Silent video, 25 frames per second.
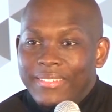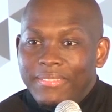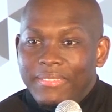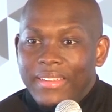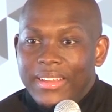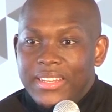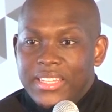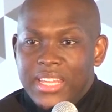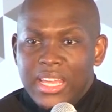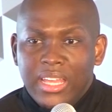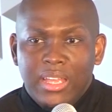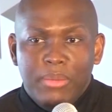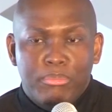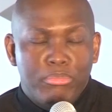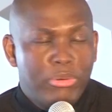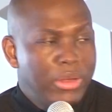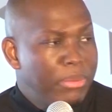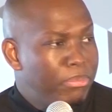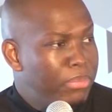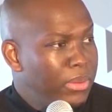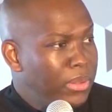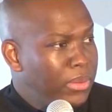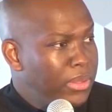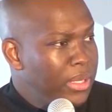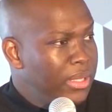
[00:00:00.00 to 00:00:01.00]
They take a
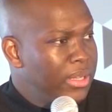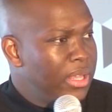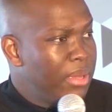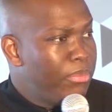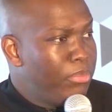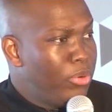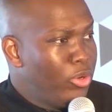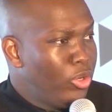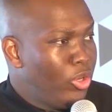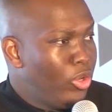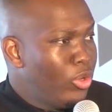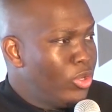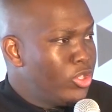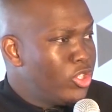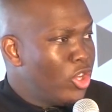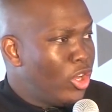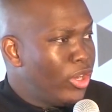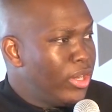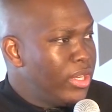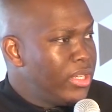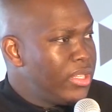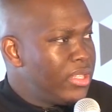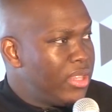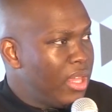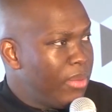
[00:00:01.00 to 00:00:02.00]
brick building, they put goods
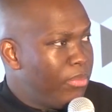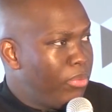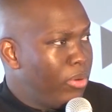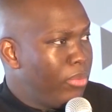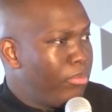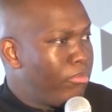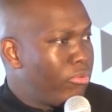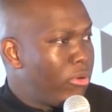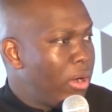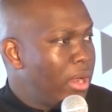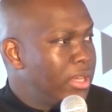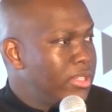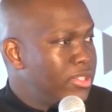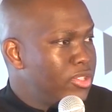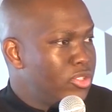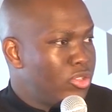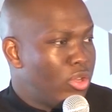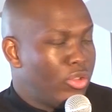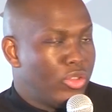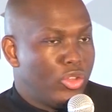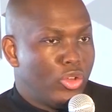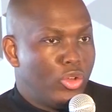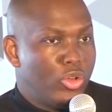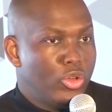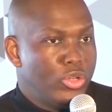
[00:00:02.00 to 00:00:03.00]
on it, they put prices
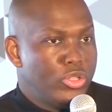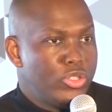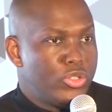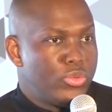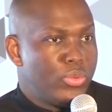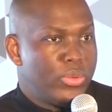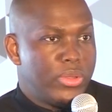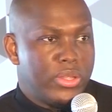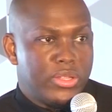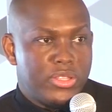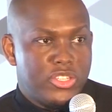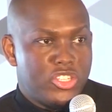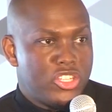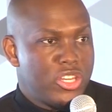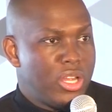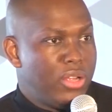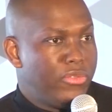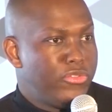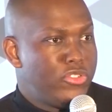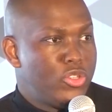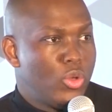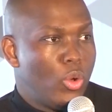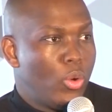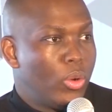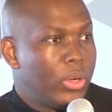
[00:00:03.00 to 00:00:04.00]
on the goods with a
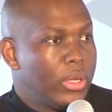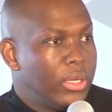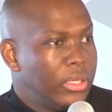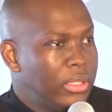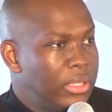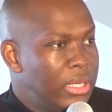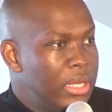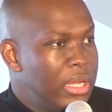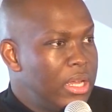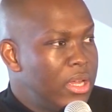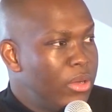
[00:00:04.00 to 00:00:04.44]
shelf talker.